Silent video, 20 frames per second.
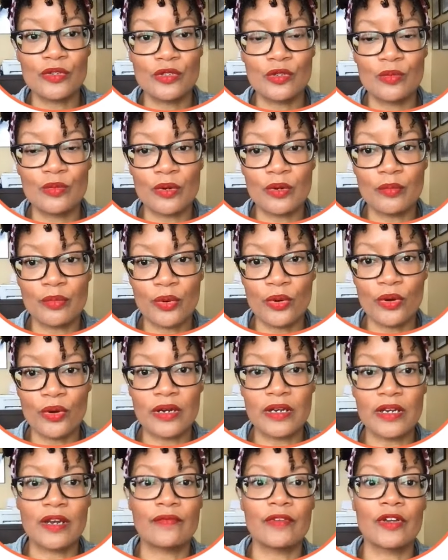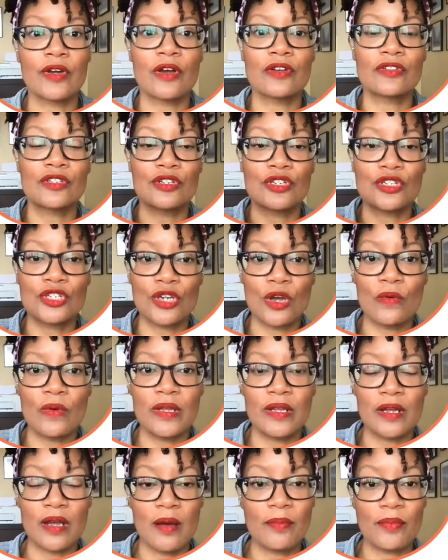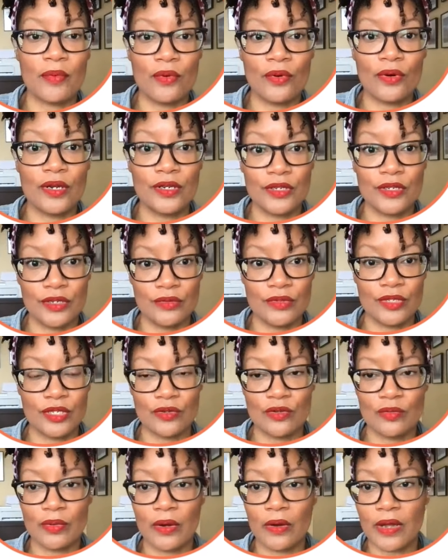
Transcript: super important in regards to showing up on YouTube,